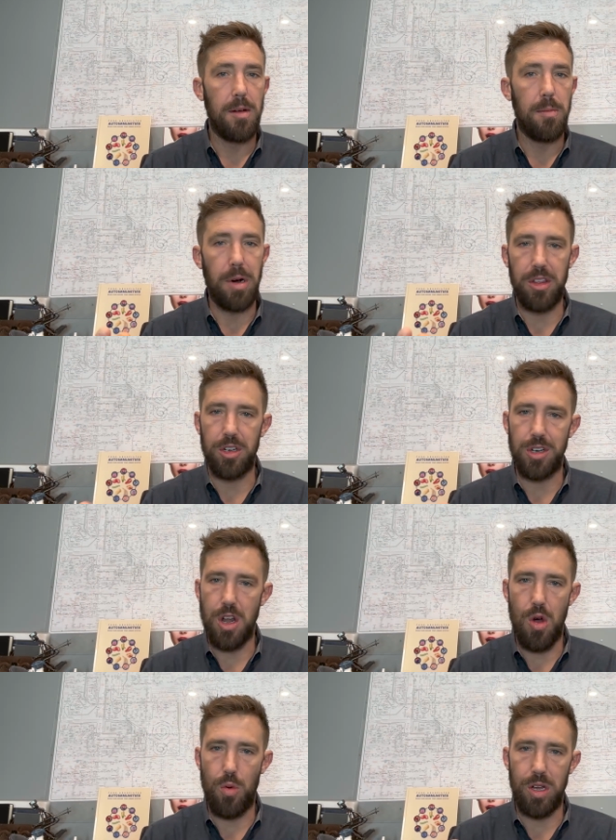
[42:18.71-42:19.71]
but there's
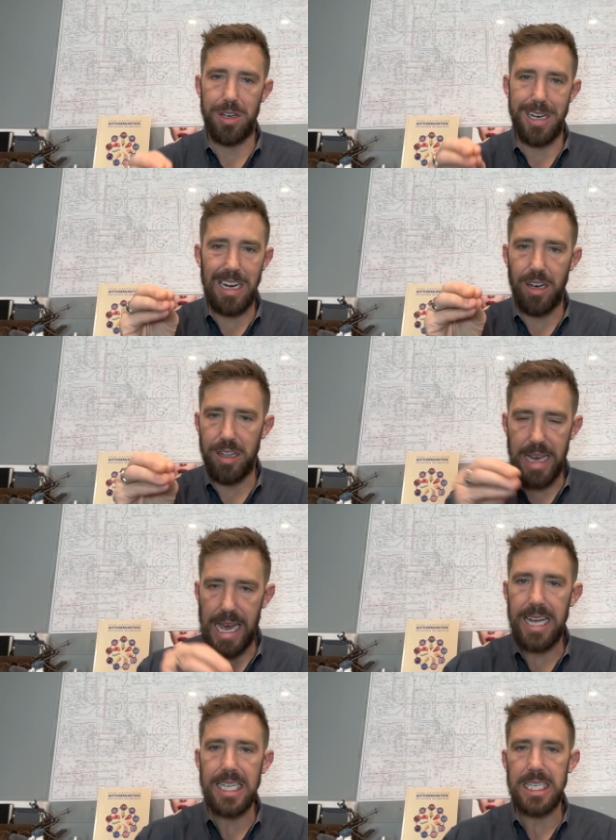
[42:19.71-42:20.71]
no real needle in the
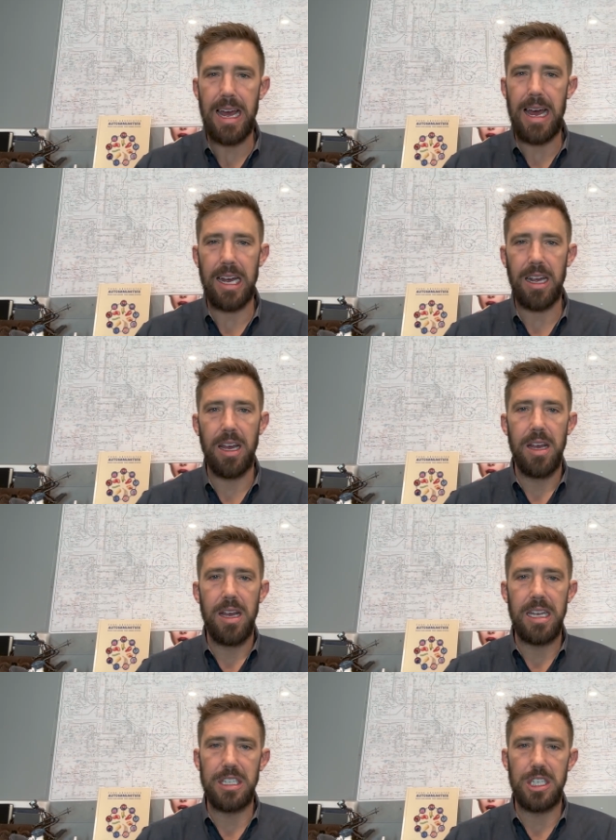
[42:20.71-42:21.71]
haystack.
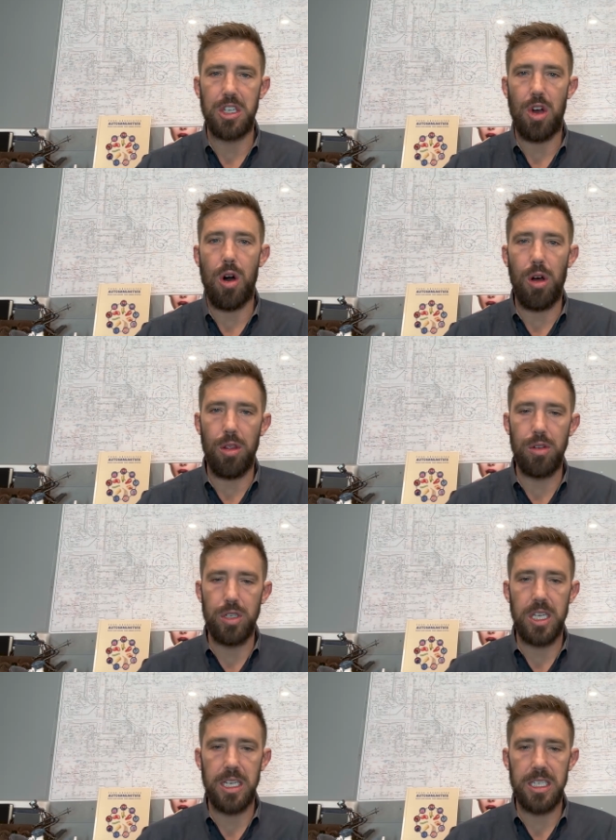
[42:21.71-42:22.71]
It's just all
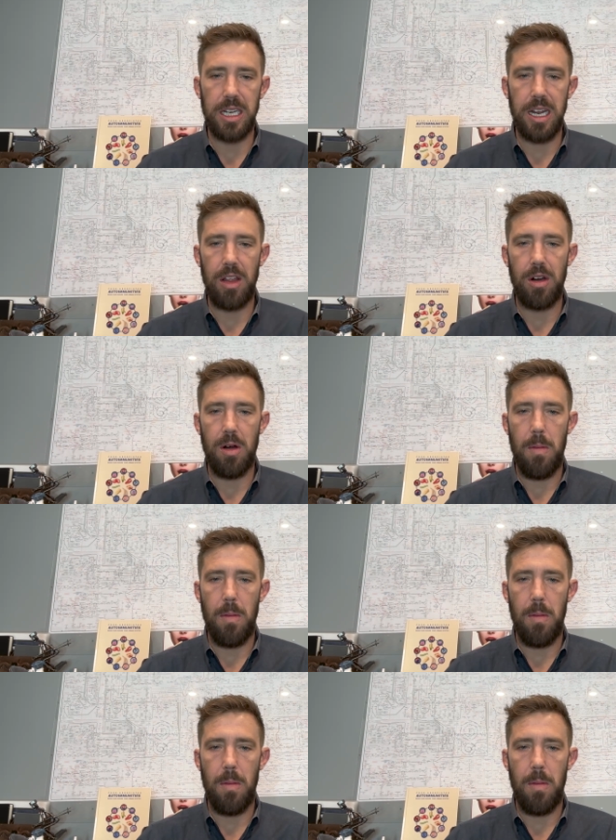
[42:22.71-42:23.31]
those things together.